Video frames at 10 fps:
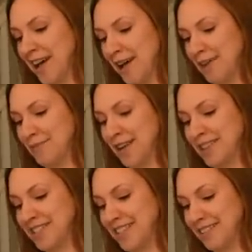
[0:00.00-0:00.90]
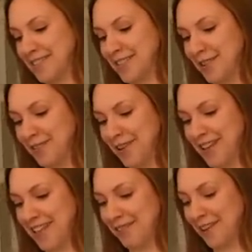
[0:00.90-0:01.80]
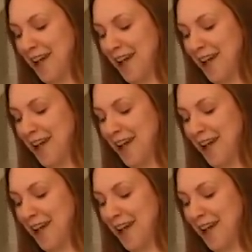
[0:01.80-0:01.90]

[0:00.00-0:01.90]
But I thought that was so funny that we're